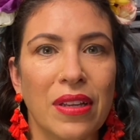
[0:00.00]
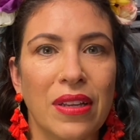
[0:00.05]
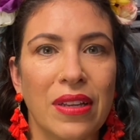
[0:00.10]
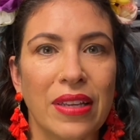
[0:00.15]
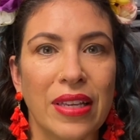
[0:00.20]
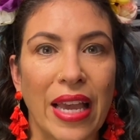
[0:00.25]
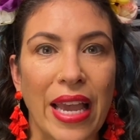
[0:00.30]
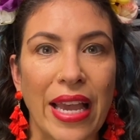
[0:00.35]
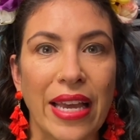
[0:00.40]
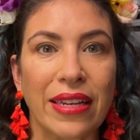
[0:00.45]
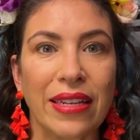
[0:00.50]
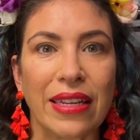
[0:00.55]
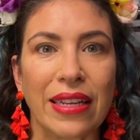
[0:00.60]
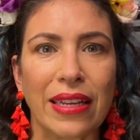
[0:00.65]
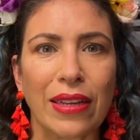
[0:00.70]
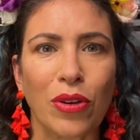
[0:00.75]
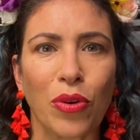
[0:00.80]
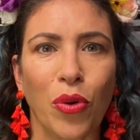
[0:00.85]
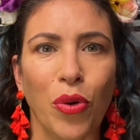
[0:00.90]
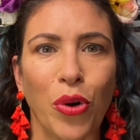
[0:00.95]

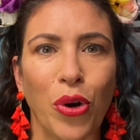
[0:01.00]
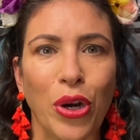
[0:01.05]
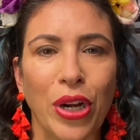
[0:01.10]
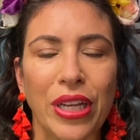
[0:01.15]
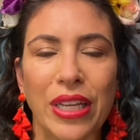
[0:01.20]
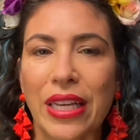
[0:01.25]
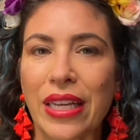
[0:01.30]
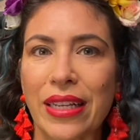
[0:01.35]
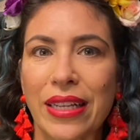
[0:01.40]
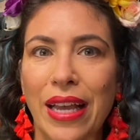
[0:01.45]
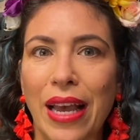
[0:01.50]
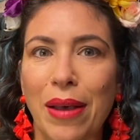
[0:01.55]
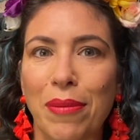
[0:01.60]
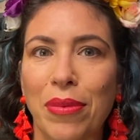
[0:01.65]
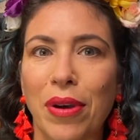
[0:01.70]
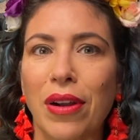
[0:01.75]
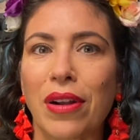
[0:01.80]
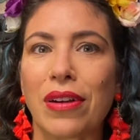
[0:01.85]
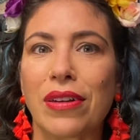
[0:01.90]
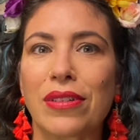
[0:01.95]
candy or Kit Kat
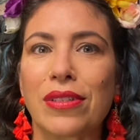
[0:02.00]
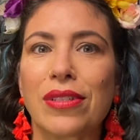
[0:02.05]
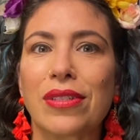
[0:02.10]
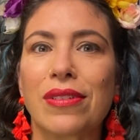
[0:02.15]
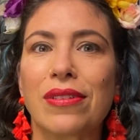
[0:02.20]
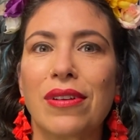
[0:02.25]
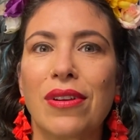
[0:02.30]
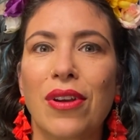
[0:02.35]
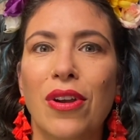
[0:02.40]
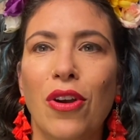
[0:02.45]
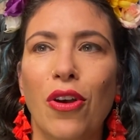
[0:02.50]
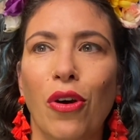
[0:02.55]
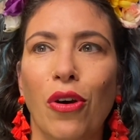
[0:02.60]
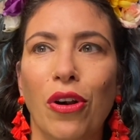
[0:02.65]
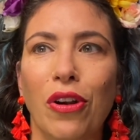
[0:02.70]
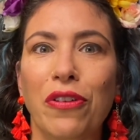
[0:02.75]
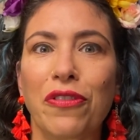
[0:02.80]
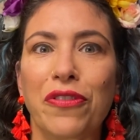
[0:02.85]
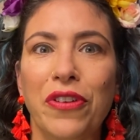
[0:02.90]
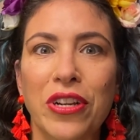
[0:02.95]
bars
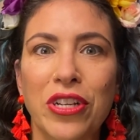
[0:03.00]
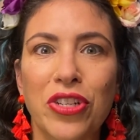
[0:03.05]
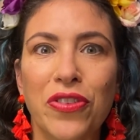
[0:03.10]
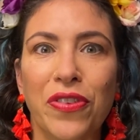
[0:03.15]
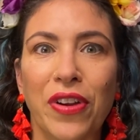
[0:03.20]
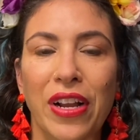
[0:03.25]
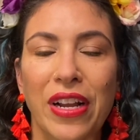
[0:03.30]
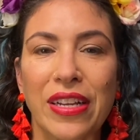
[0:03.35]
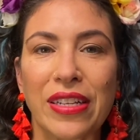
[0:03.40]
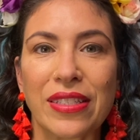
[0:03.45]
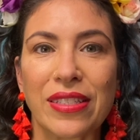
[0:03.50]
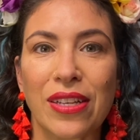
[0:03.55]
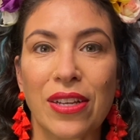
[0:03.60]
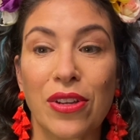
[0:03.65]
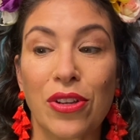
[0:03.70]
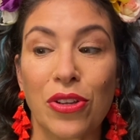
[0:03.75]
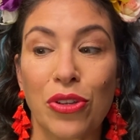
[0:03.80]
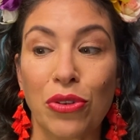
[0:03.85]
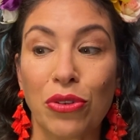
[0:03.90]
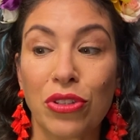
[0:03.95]
or French fries.
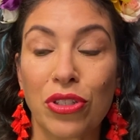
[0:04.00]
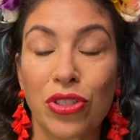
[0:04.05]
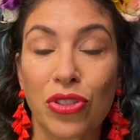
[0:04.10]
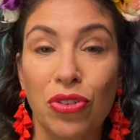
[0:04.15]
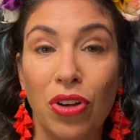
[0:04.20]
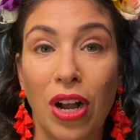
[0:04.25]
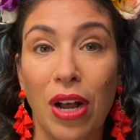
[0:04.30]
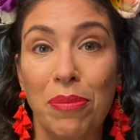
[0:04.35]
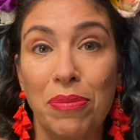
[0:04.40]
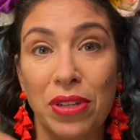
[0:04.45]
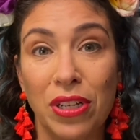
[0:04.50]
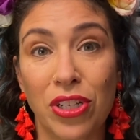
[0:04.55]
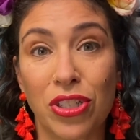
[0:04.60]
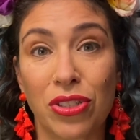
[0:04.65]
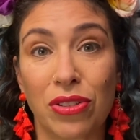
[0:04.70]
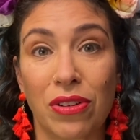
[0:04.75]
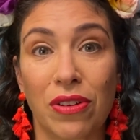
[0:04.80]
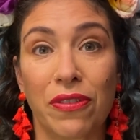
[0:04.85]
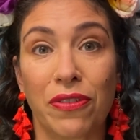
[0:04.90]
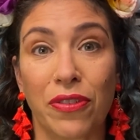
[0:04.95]
You could draw a
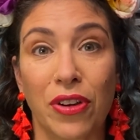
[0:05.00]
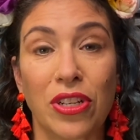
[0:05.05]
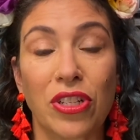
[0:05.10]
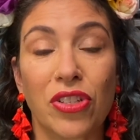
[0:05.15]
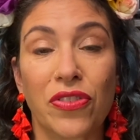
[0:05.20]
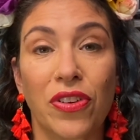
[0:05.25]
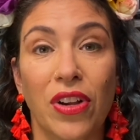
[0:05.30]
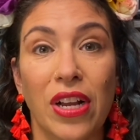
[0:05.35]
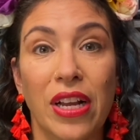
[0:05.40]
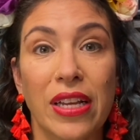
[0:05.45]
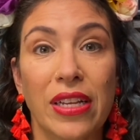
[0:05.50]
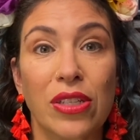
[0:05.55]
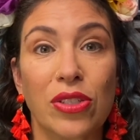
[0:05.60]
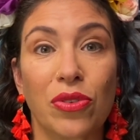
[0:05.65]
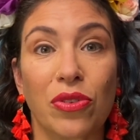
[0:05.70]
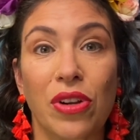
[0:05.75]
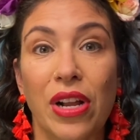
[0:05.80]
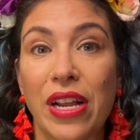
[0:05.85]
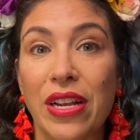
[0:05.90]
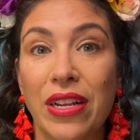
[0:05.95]
picture of French fries
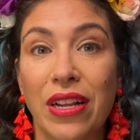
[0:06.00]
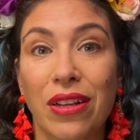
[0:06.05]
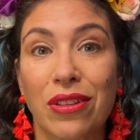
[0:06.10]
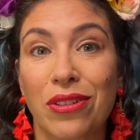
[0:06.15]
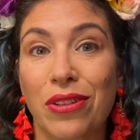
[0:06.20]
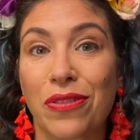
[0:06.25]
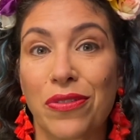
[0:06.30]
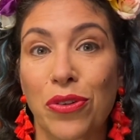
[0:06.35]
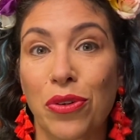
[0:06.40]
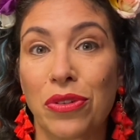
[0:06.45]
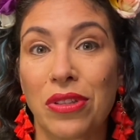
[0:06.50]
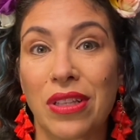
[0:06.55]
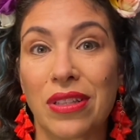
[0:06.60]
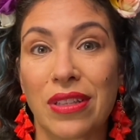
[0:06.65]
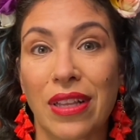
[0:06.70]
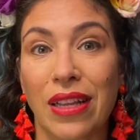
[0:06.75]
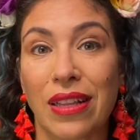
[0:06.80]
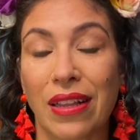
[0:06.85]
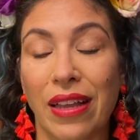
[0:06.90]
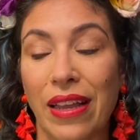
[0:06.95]
or any other food that
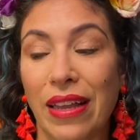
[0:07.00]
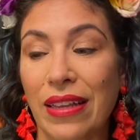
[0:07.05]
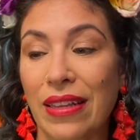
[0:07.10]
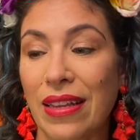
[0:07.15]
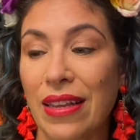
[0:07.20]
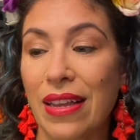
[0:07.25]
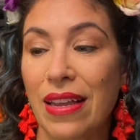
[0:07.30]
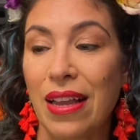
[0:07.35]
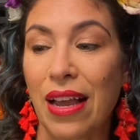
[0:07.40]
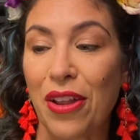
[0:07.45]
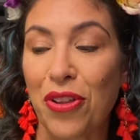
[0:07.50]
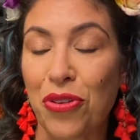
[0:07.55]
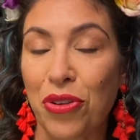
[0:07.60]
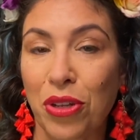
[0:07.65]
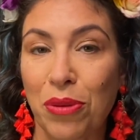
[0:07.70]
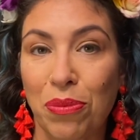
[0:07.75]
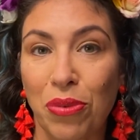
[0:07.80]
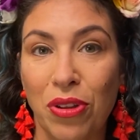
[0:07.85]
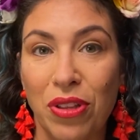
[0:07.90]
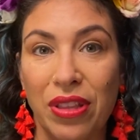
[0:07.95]
they like, and you
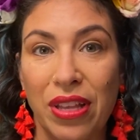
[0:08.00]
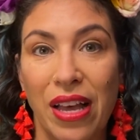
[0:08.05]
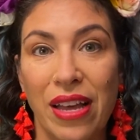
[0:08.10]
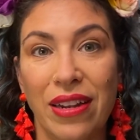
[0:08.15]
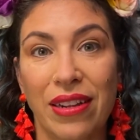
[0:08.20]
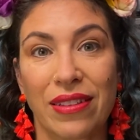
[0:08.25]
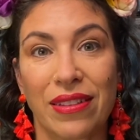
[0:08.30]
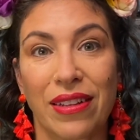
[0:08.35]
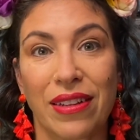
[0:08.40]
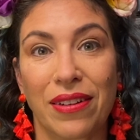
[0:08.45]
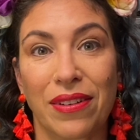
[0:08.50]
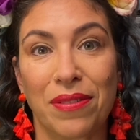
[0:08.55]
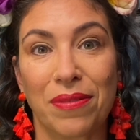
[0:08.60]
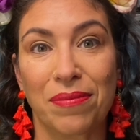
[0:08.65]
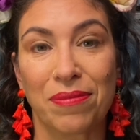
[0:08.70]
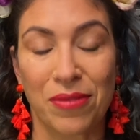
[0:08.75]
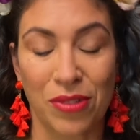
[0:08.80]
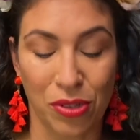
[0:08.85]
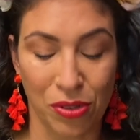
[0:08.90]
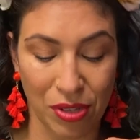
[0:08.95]
could put that in there.
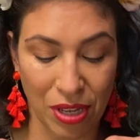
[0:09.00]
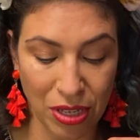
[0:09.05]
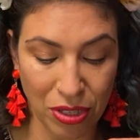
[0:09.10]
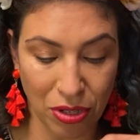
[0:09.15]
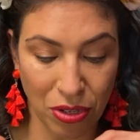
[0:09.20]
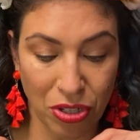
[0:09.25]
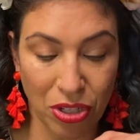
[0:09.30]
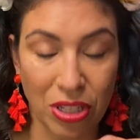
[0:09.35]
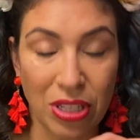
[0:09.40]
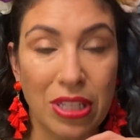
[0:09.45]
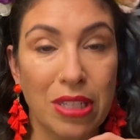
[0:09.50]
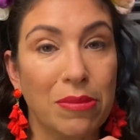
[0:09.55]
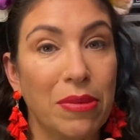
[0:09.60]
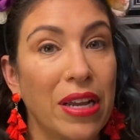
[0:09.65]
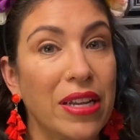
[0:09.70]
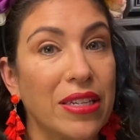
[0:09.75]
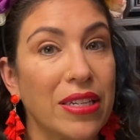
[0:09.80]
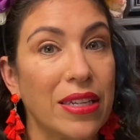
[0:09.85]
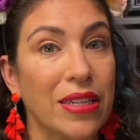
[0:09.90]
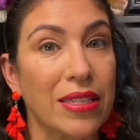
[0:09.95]
So these are just some
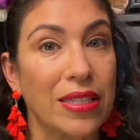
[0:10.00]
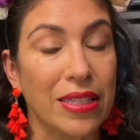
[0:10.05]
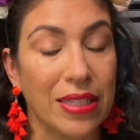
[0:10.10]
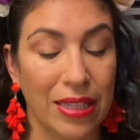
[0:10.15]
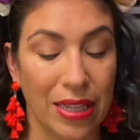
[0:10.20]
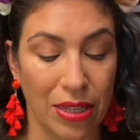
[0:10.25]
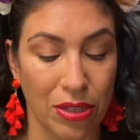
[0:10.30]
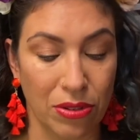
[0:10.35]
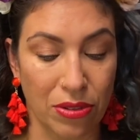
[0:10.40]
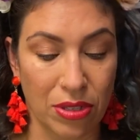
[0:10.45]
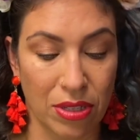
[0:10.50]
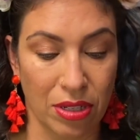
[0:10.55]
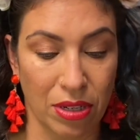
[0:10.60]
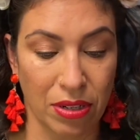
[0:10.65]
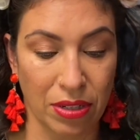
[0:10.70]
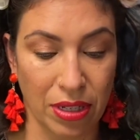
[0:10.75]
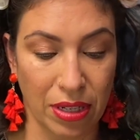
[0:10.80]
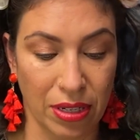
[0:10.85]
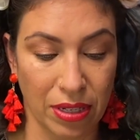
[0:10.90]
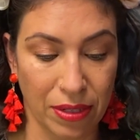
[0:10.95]
ideas to get you
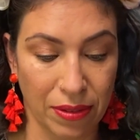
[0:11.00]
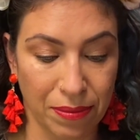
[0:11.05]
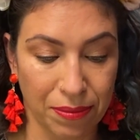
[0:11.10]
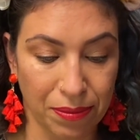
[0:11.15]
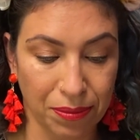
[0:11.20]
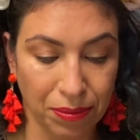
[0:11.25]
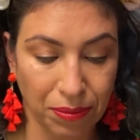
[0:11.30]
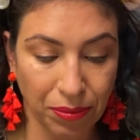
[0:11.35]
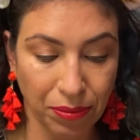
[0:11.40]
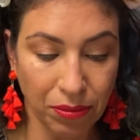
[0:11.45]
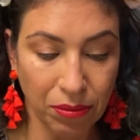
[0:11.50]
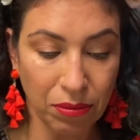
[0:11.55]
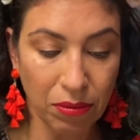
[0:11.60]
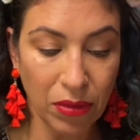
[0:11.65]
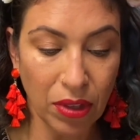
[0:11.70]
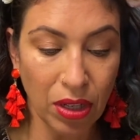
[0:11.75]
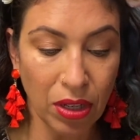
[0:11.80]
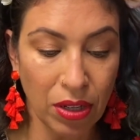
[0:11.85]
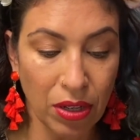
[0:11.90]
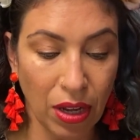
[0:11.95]
started.
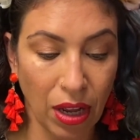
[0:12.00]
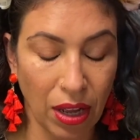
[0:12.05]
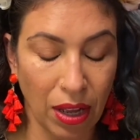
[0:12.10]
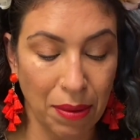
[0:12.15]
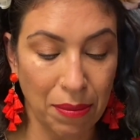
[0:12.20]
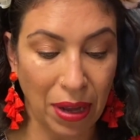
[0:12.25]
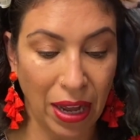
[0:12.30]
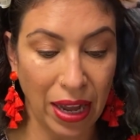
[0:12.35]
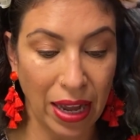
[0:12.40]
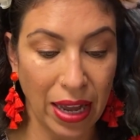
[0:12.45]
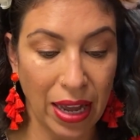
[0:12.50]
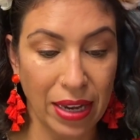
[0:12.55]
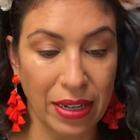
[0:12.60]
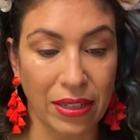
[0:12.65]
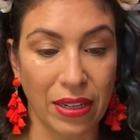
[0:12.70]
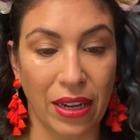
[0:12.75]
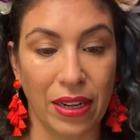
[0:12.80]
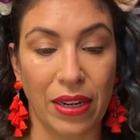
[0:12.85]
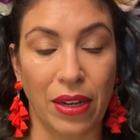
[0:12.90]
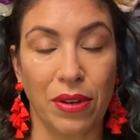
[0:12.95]
I had
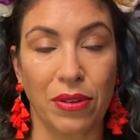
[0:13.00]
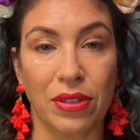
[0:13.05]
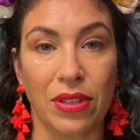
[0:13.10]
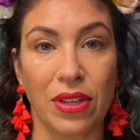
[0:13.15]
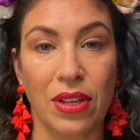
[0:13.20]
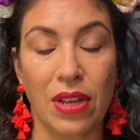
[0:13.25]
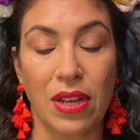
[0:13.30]
cut out